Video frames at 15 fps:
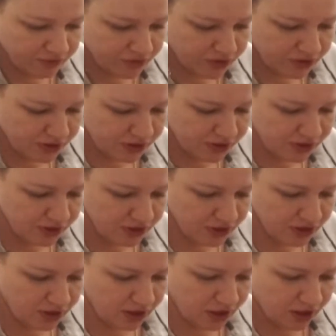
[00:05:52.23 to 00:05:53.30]
for
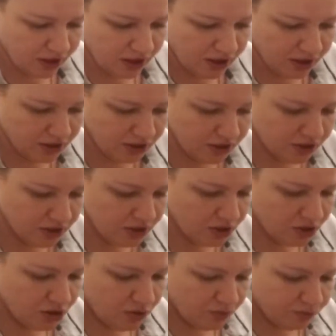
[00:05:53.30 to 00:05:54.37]
seasoning. And
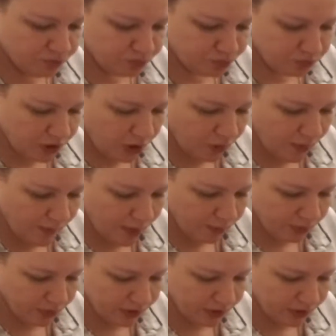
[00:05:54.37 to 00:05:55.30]
remember